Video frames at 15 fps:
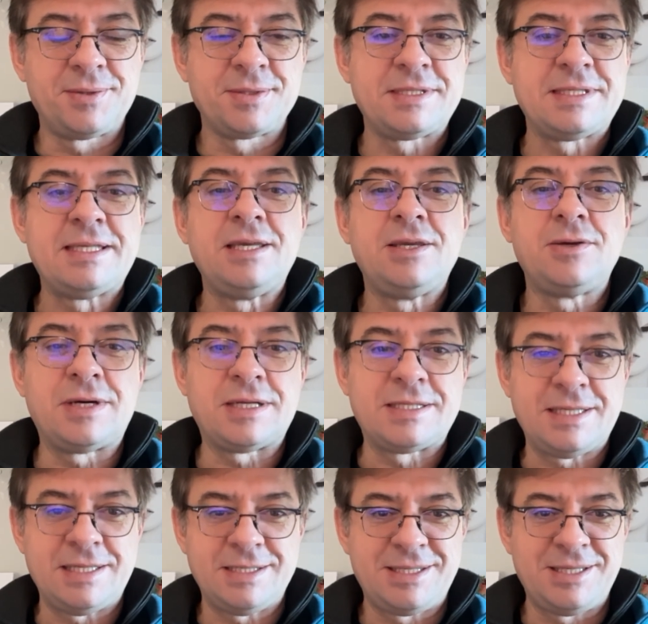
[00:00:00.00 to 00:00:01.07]
CEO at
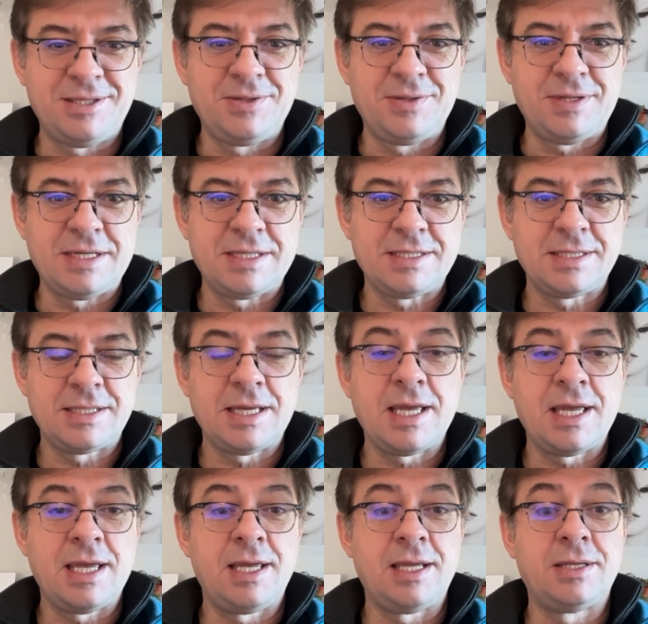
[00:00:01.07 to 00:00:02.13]
Sensin US,
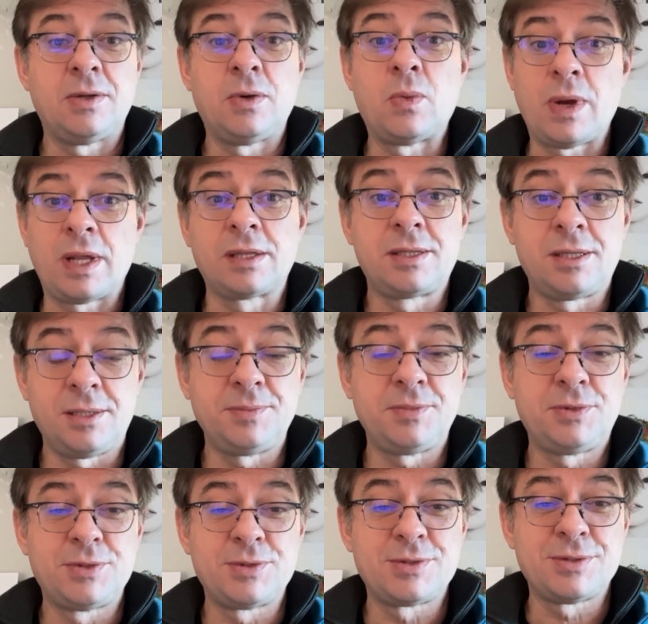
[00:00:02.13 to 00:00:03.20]
and welcome
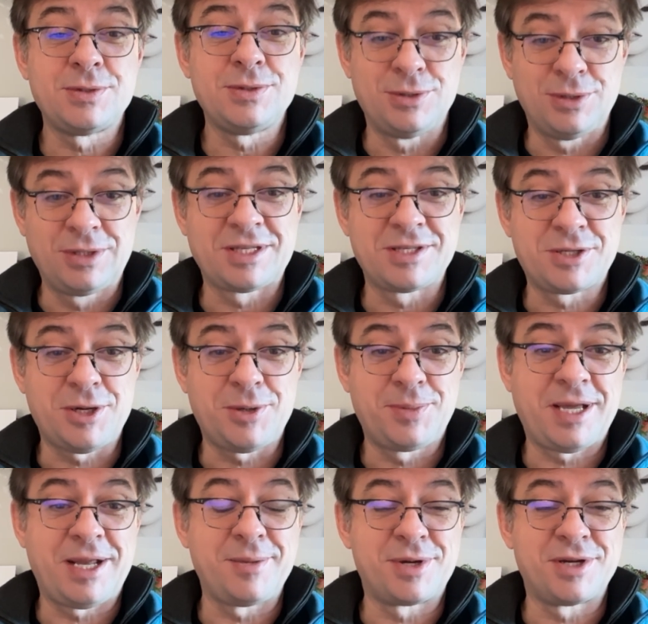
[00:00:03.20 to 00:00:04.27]
to the Nutriscope
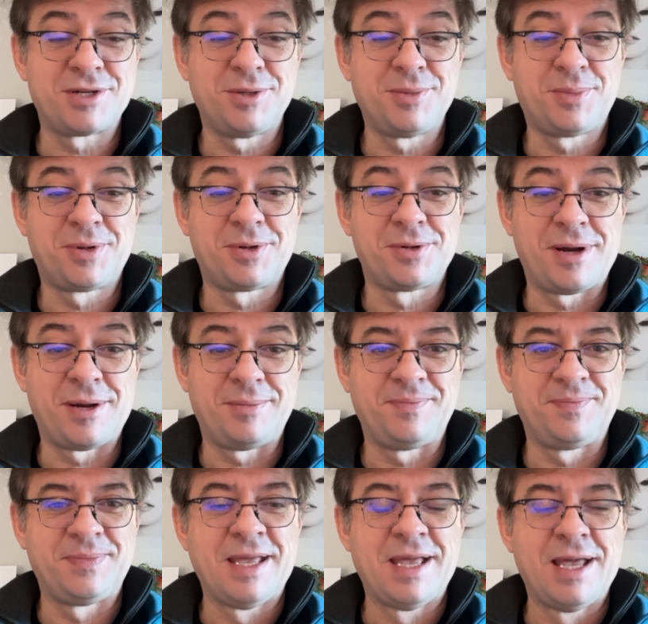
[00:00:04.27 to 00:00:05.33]
calibration program.
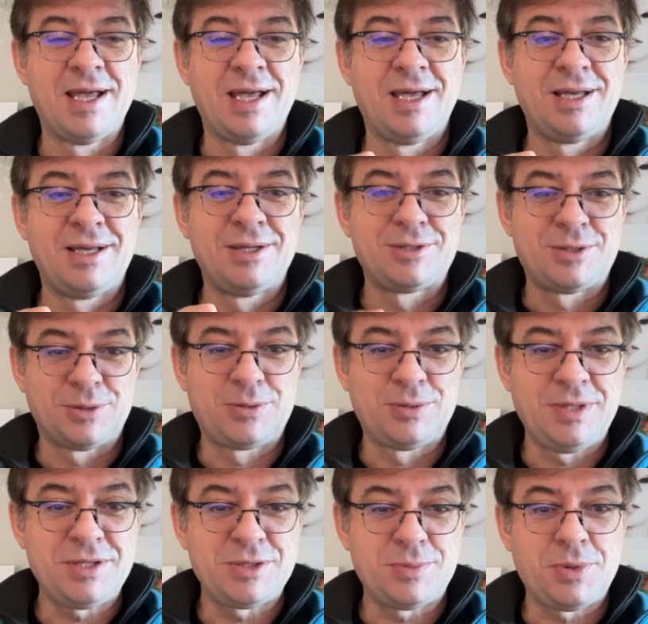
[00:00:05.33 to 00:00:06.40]
So
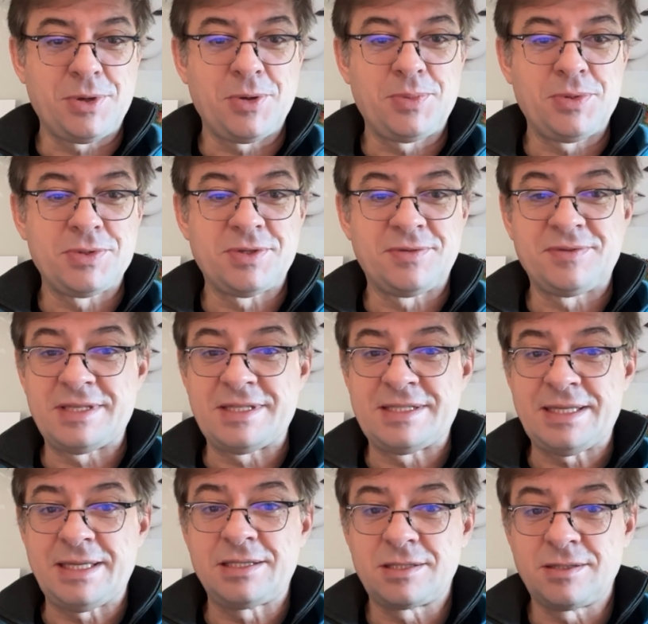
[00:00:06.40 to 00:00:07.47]
today the purpose of this
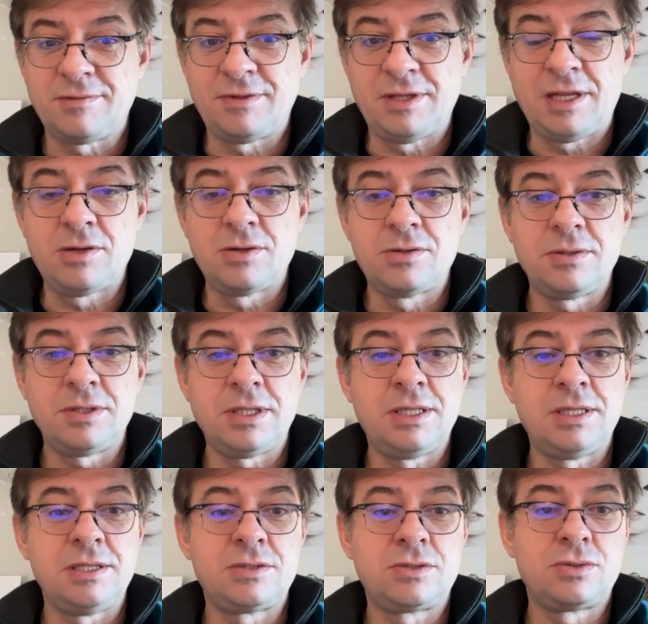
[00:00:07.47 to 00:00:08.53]
set of video
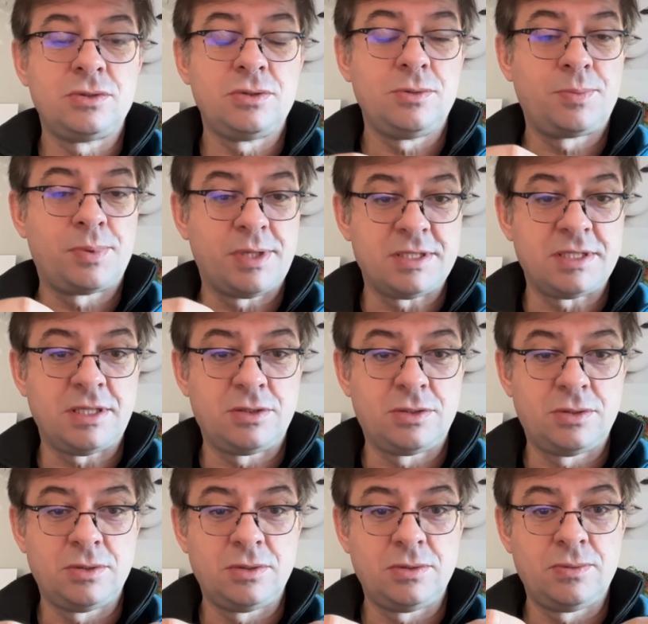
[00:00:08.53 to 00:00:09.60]
is to present
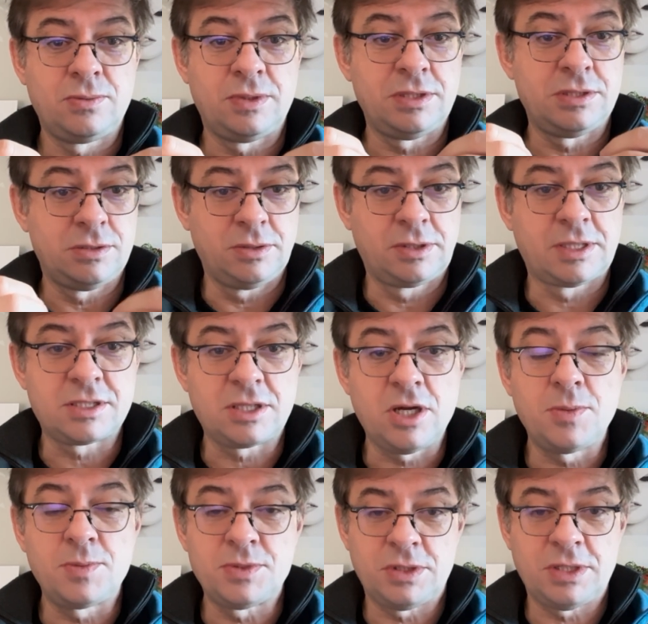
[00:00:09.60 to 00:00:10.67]
you with
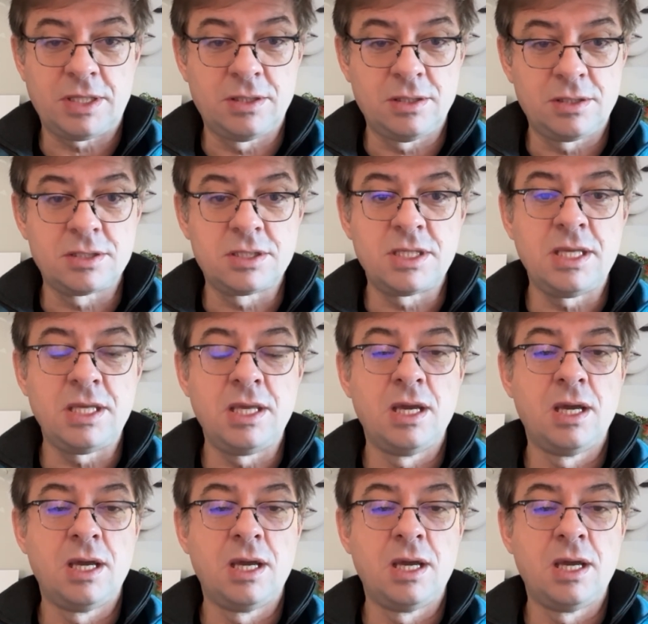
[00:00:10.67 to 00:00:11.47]
Nutriscope, the technology,